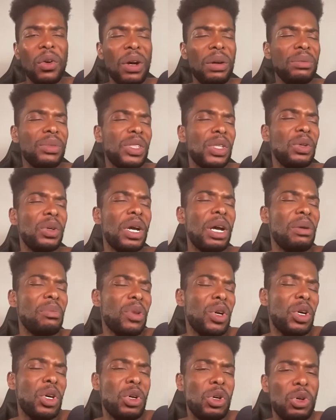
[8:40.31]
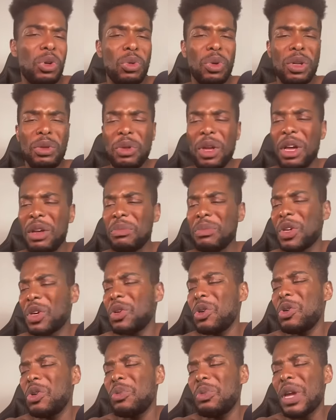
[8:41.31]
Oh, I'm so I'm cool with I'm
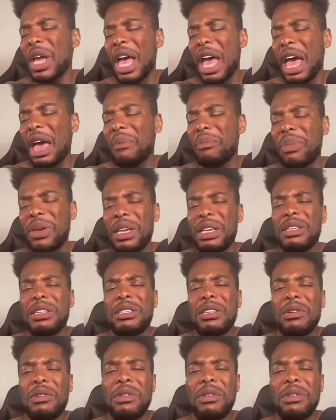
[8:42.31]
cool with hot piss,